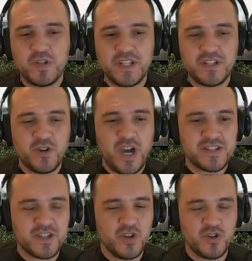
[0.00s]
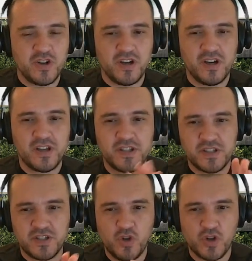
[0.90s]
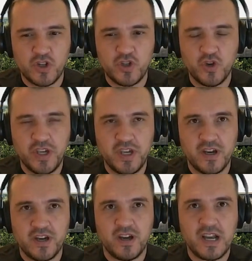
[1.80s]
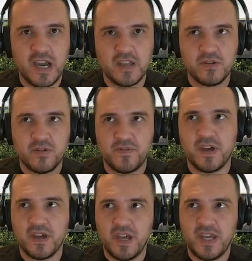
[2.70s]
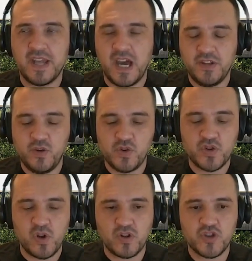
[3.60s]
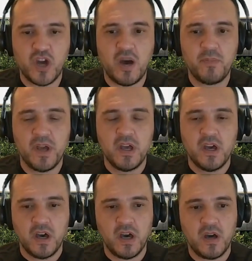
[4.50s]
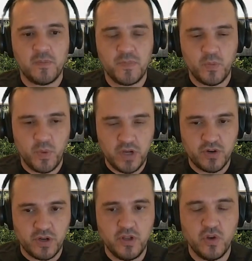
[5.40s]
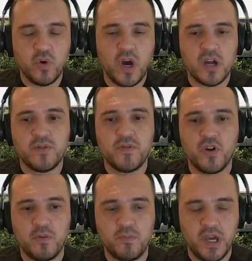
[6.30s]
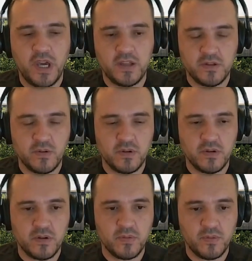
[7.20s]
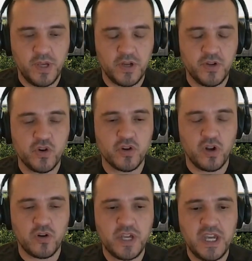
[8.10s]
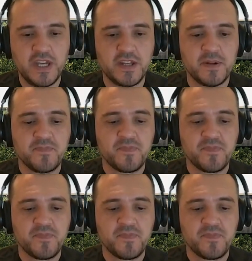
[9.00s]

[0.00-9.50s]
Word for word: wanted to ask you, uh, since you're doing uh, kind of uh, an unusual job uh, where you are from and uh, where you're located,